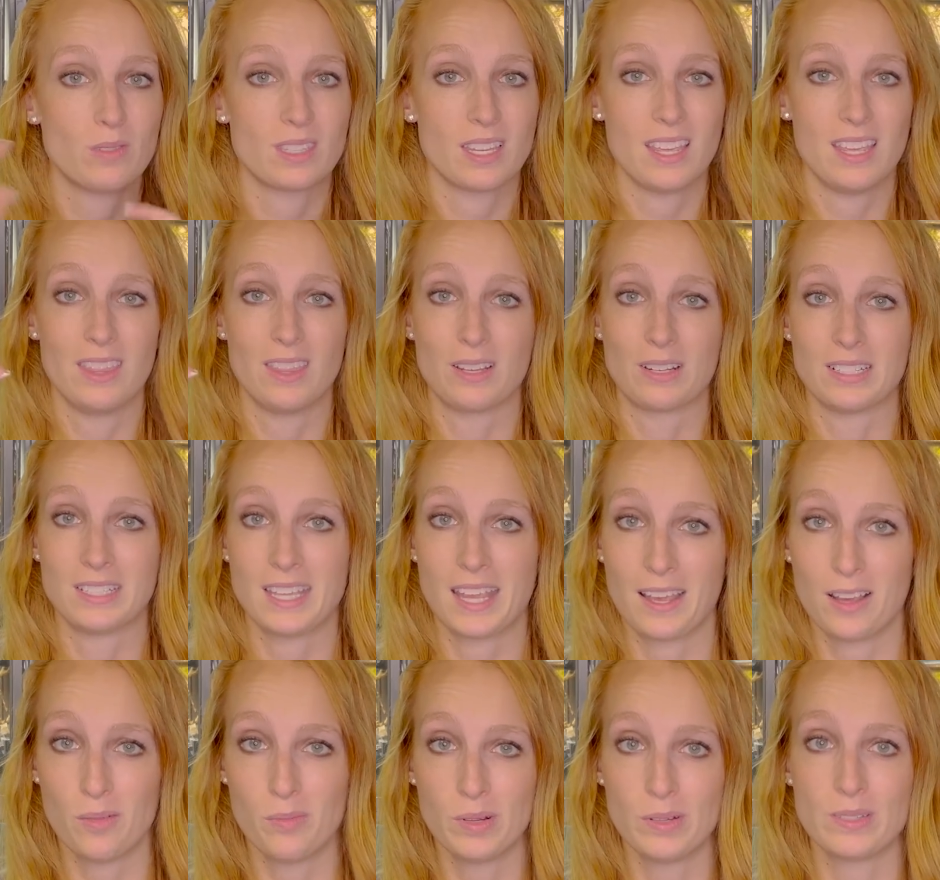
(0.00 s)
and their
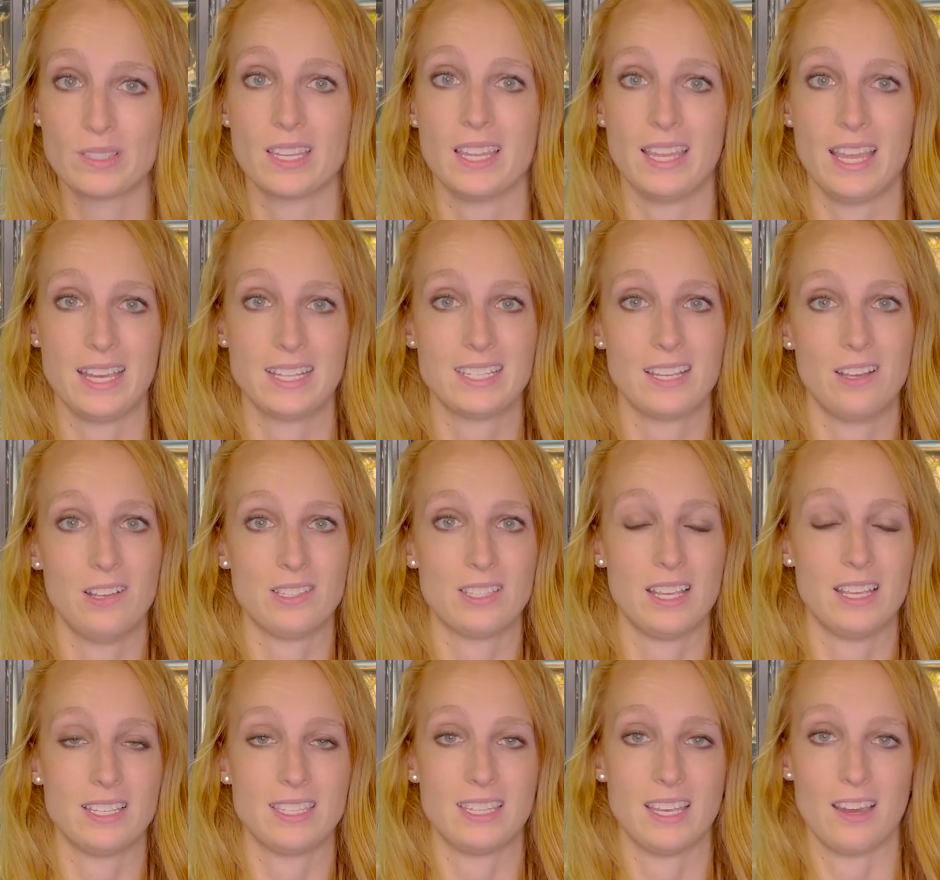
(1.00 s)
tailbones, then that tells
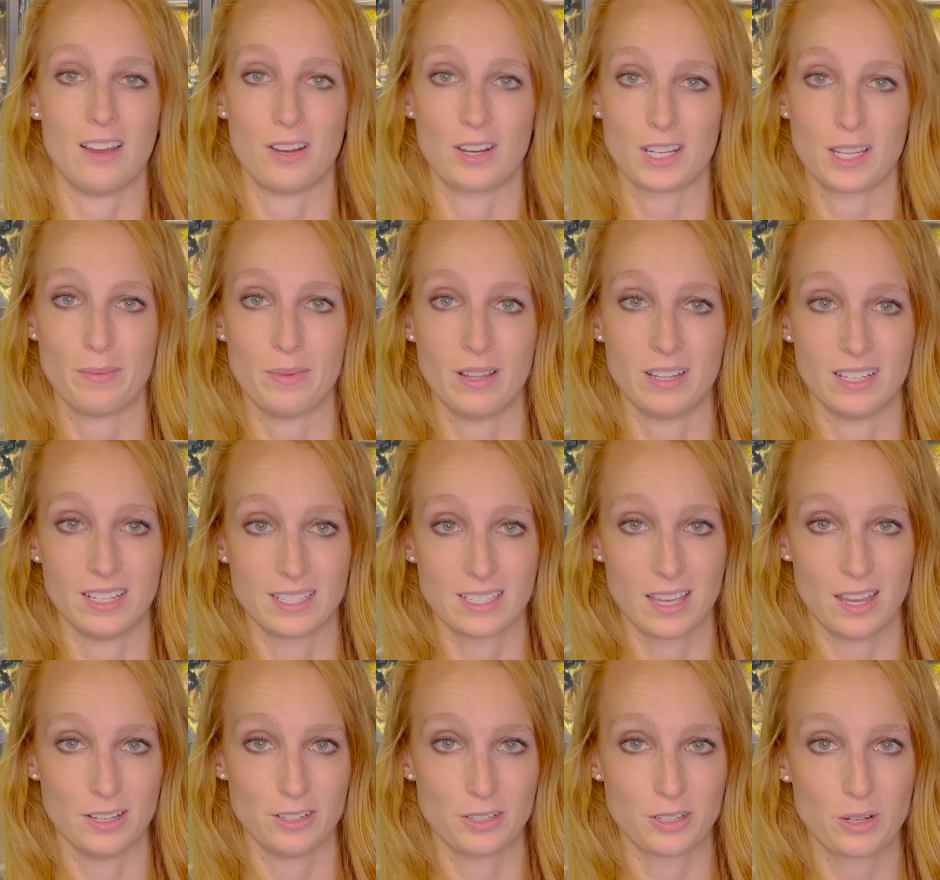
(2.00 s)
us that our chameleon is
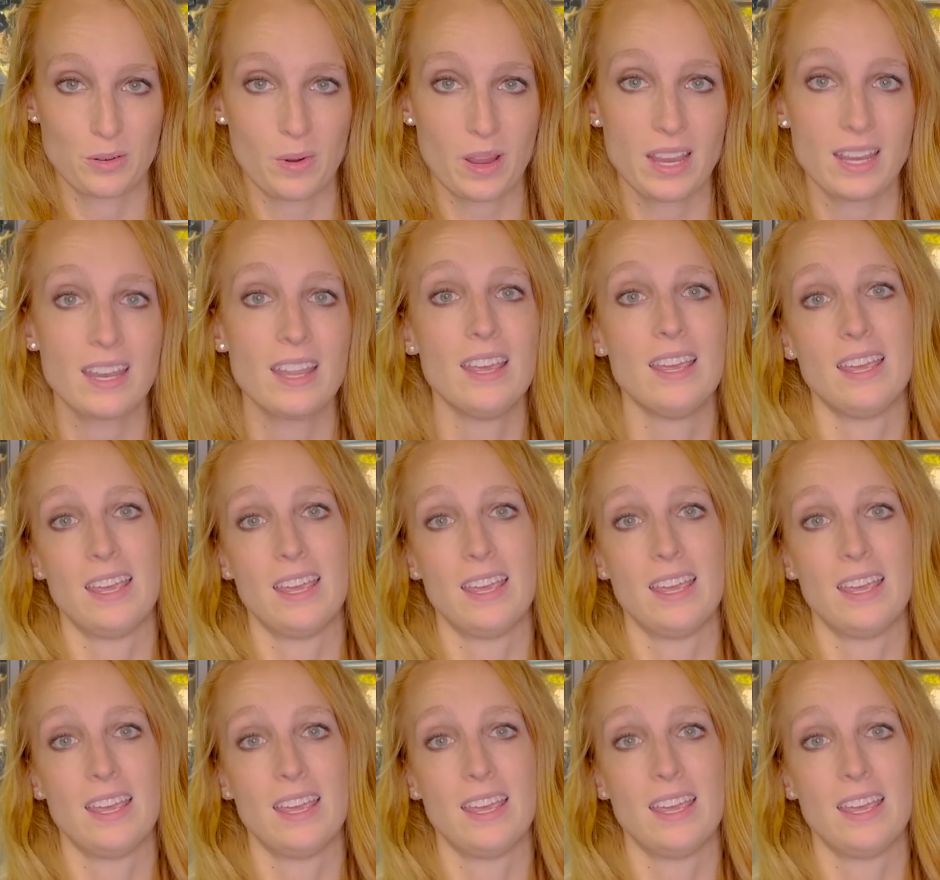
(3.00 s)
underweight,